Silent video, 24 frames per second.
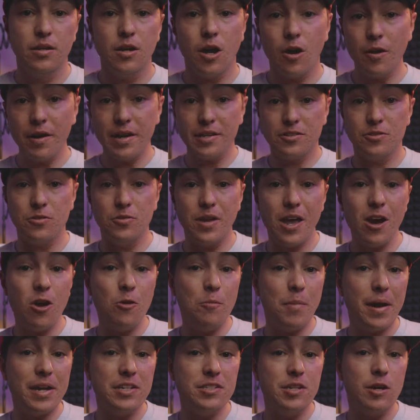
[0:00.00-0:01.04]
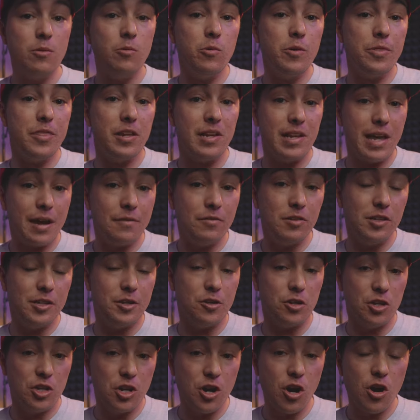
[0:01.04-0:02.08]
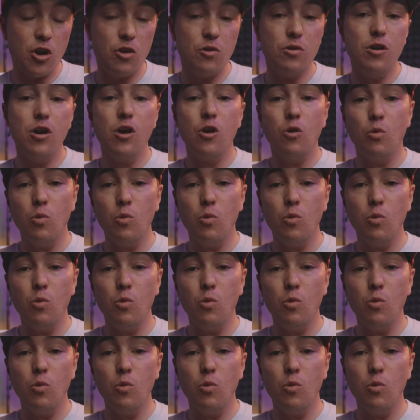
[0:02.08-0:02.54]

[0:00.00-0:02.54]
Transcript: All right, so now I'm mic'd up with the lavalier Go